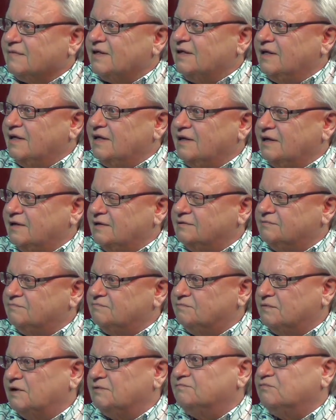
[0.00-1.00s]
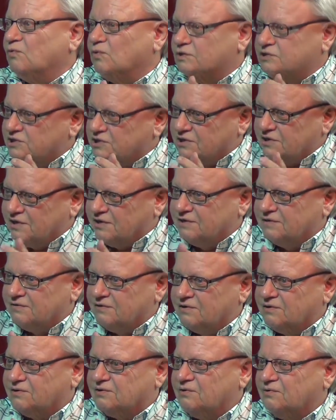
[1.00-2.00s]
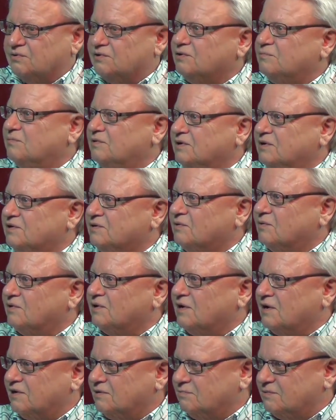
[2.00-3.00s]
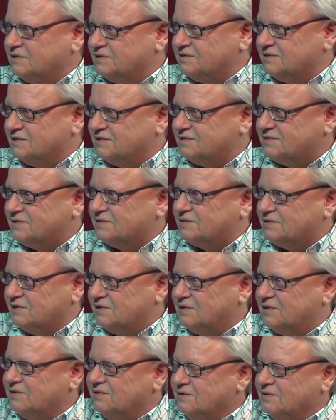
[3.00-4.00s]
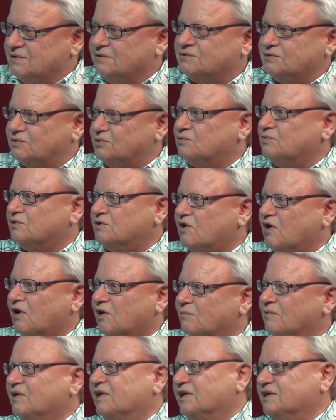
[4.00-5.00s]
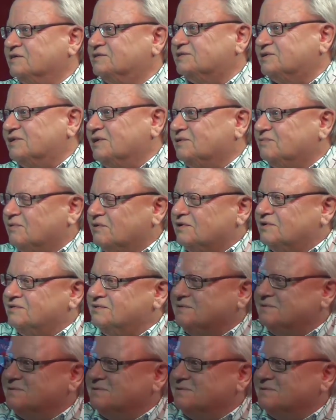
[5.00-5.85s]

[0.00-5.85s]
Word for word: And unfortunately, they're going to be going out of business. They're getting to the retirement age, and they want to